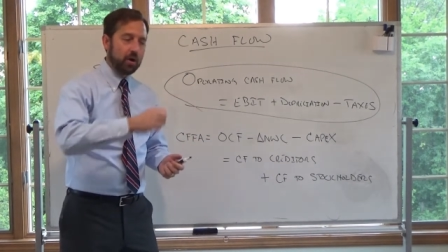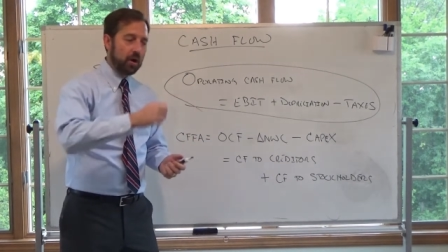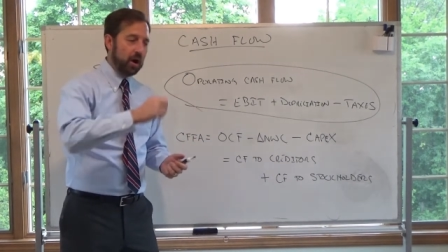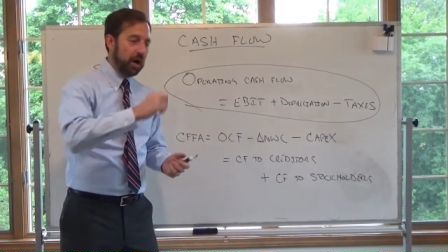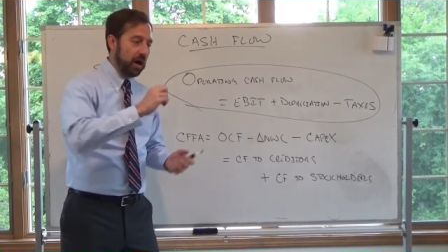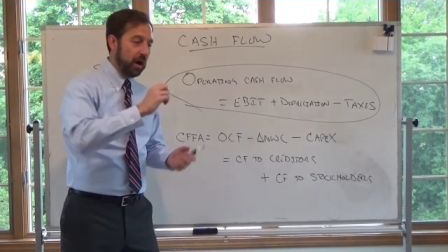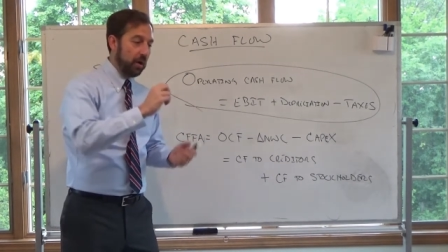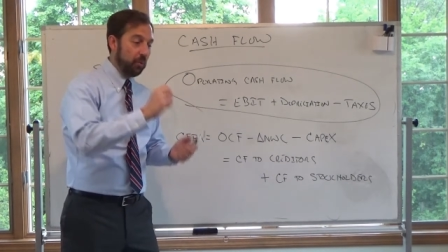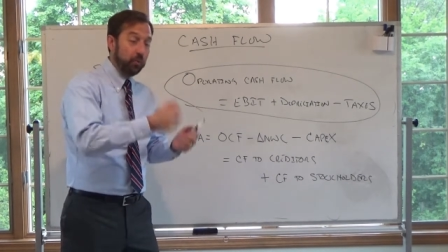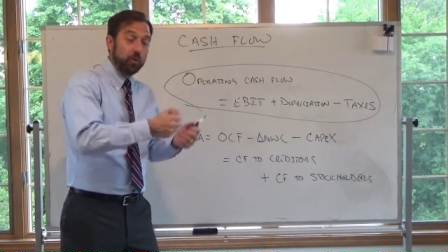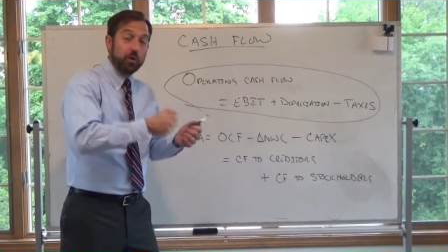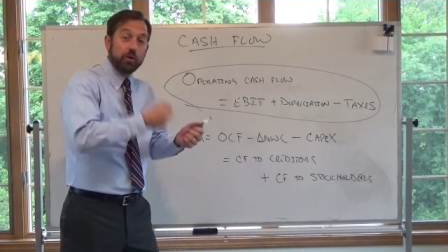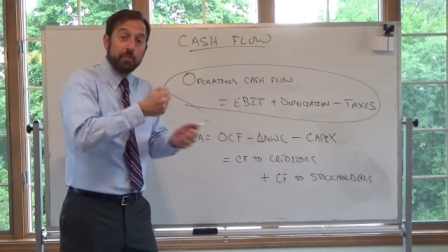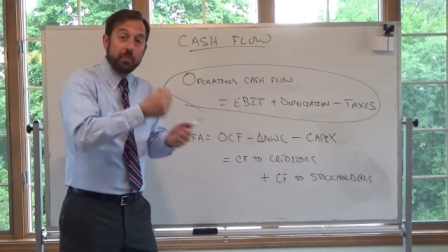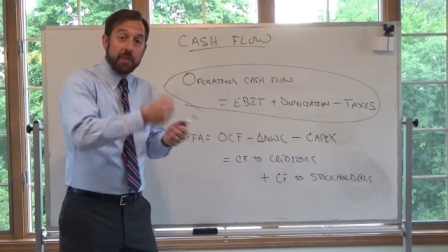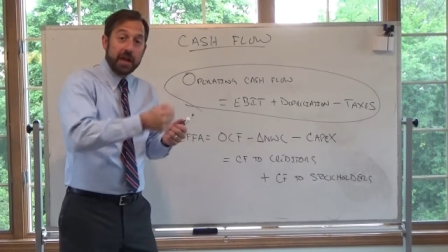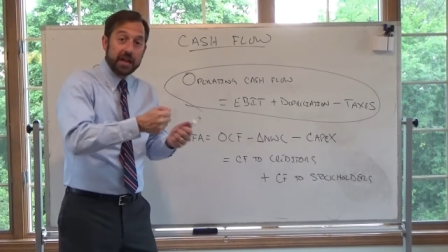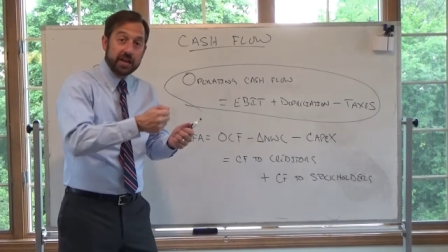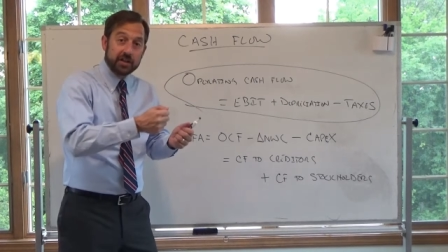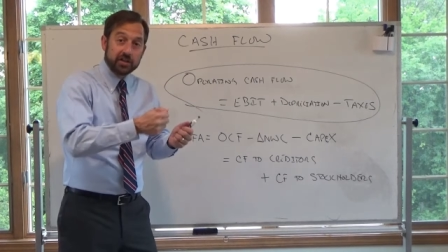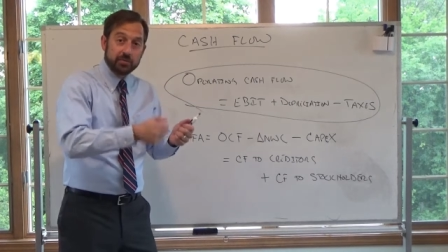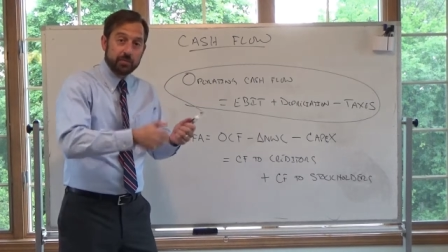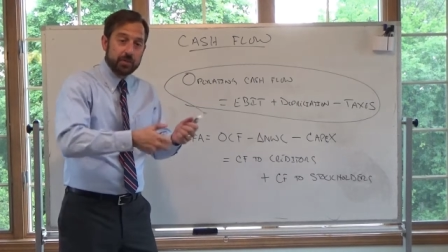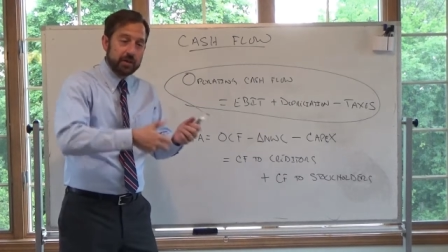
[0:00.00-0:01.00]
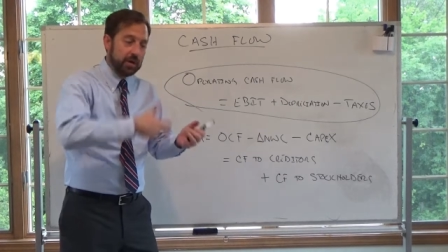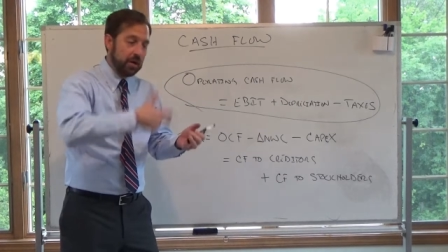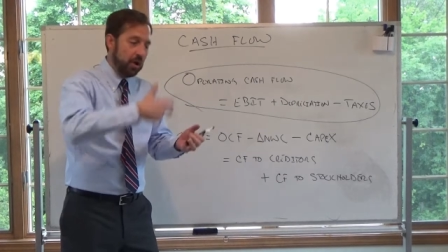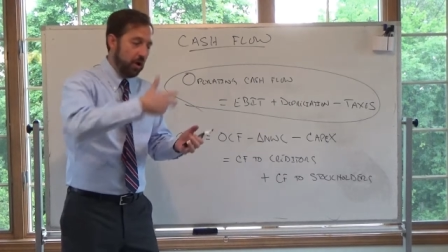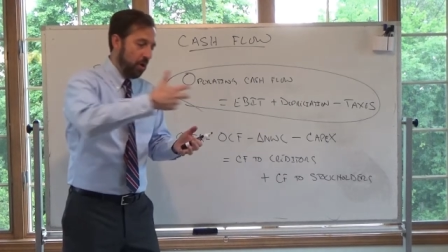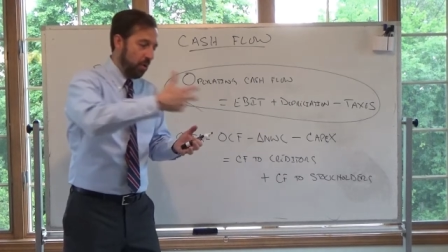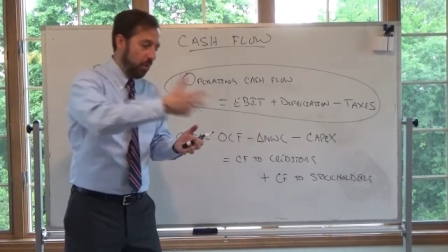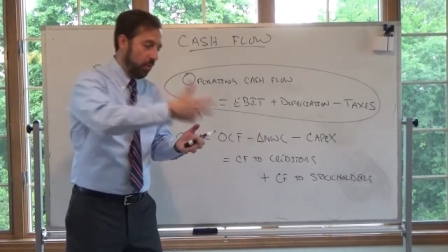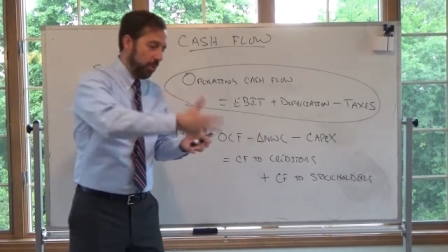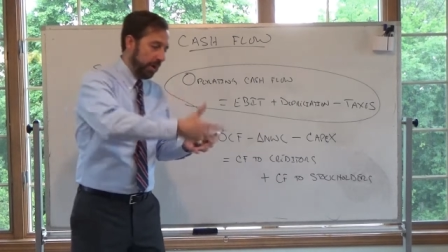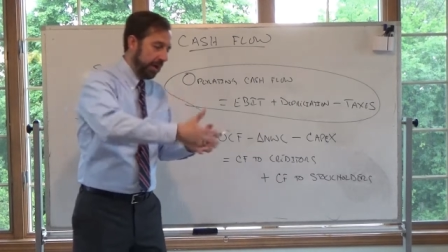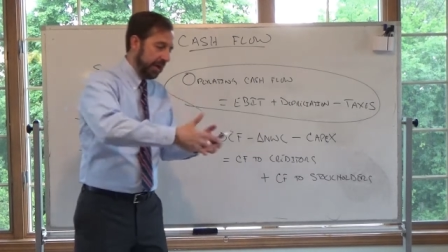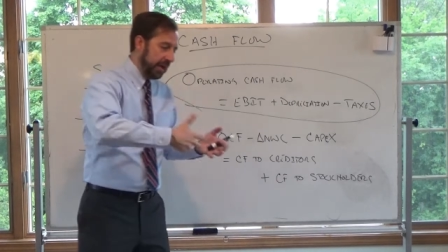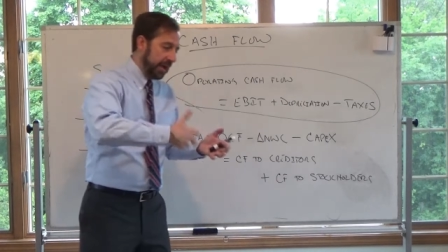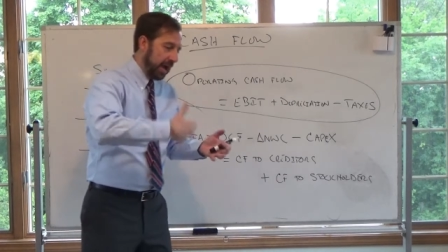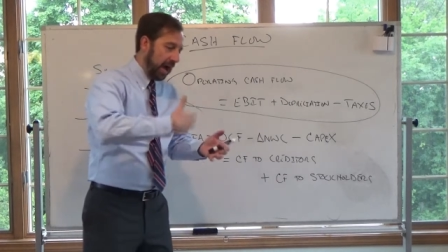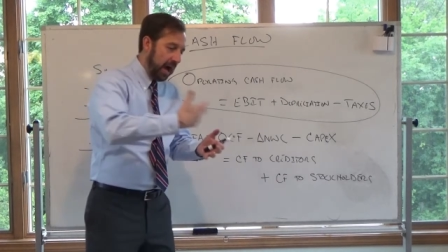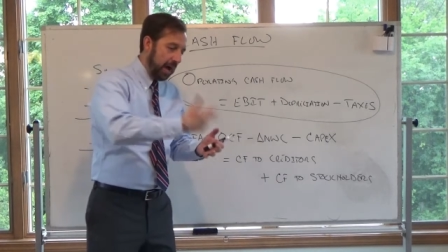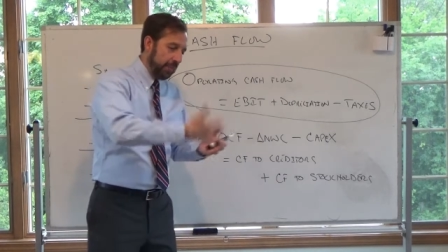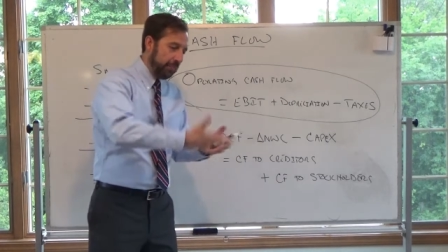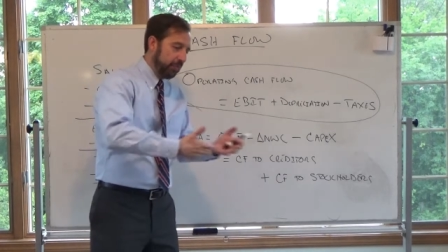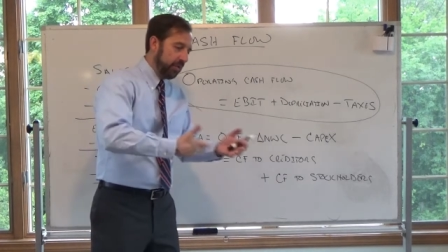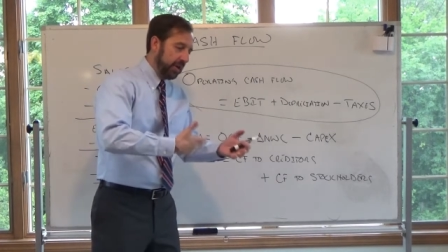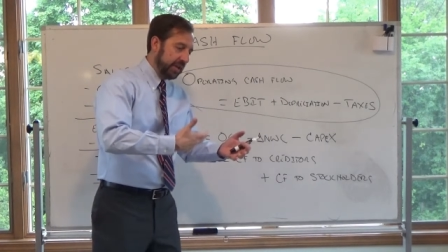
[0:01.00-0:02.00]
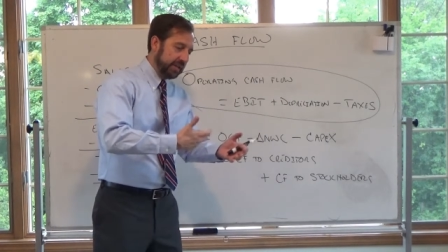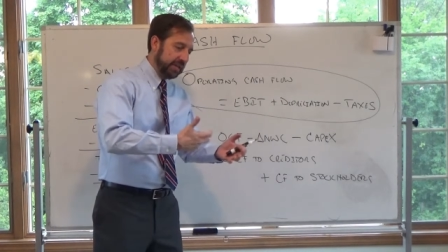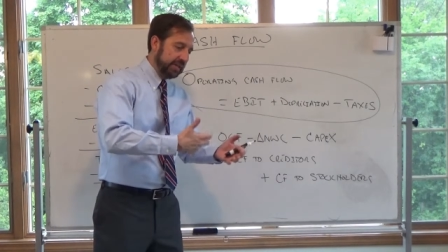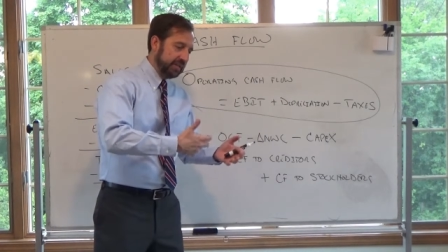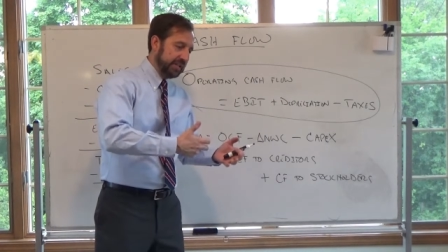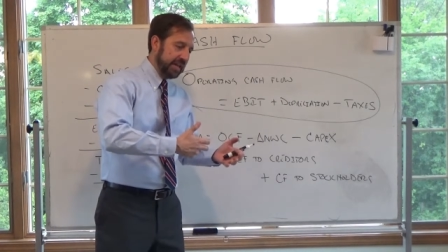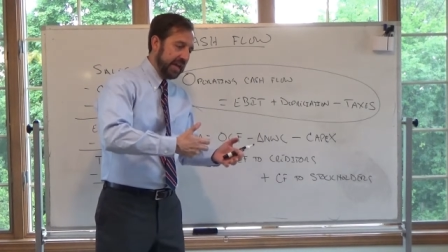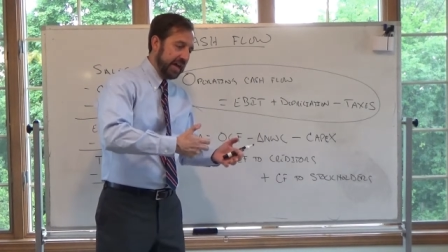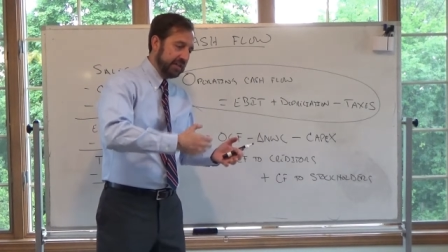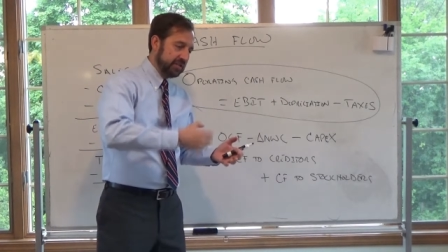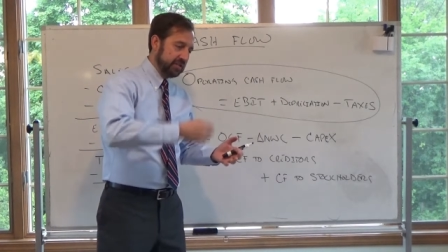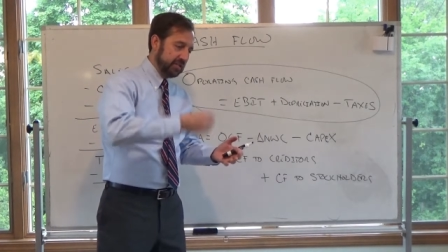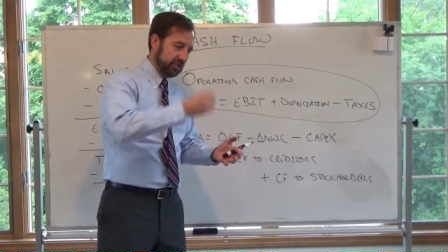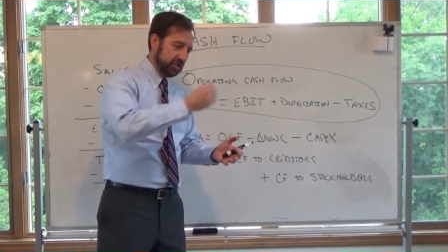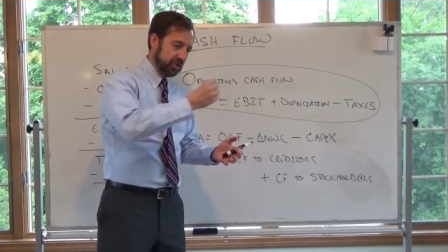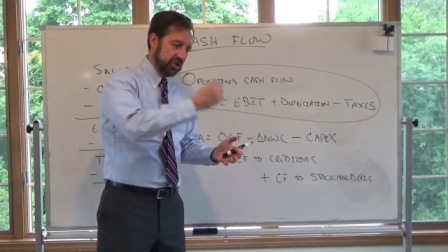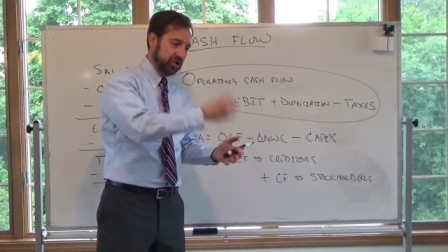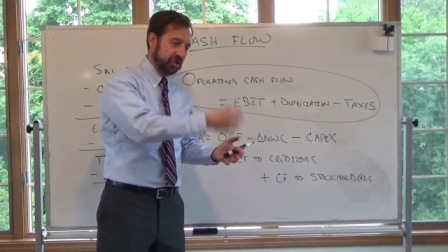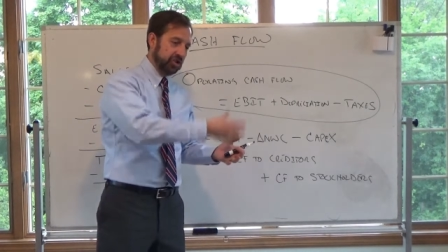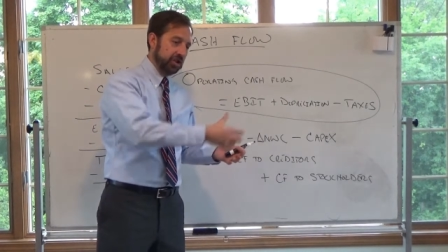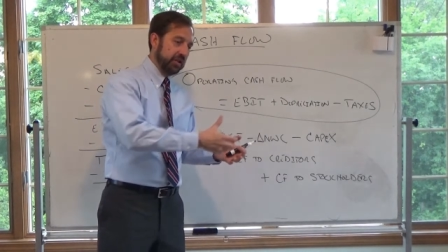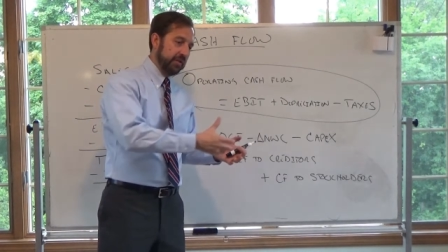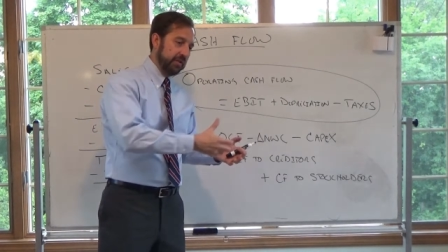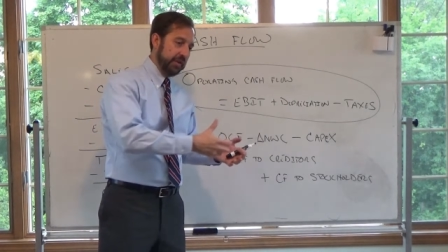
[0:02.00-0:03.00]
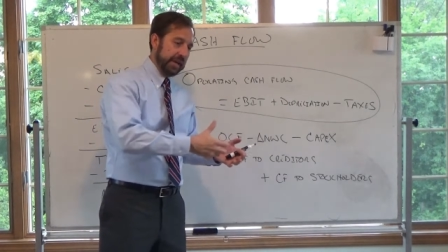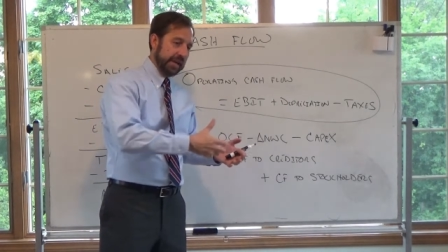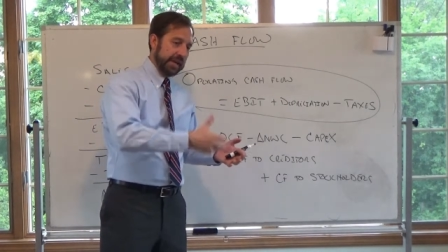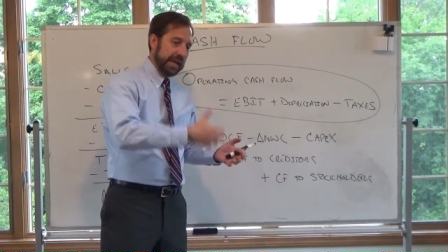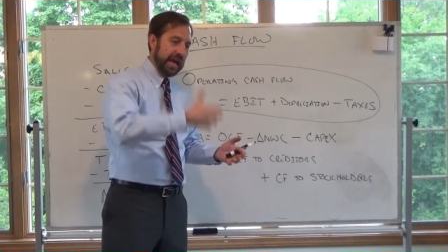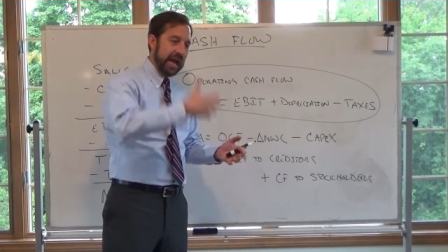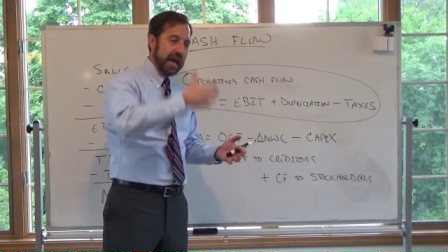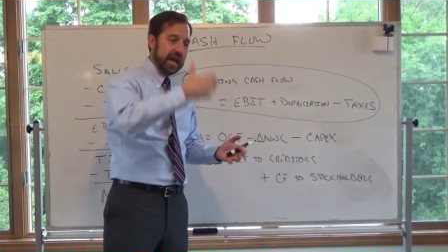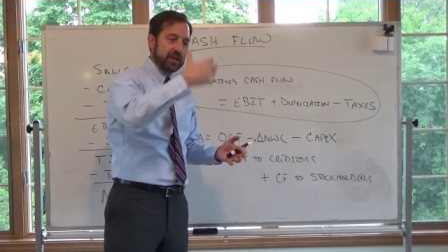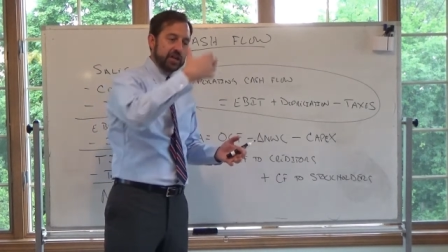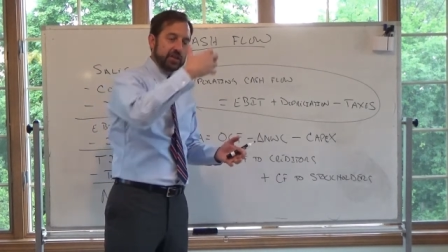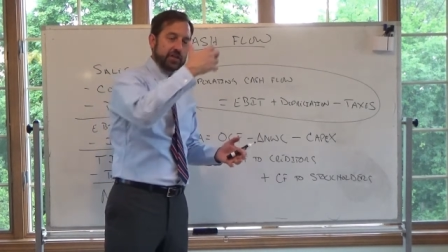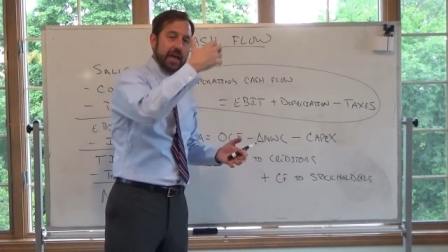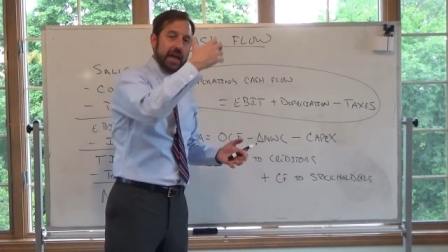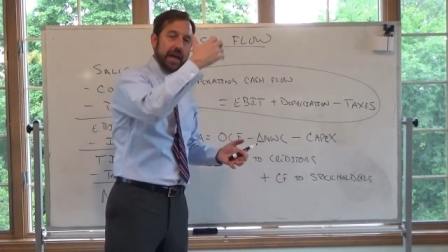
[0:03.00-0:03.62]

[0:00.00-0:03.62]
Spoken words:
We're management, we operate these assets, generate cash,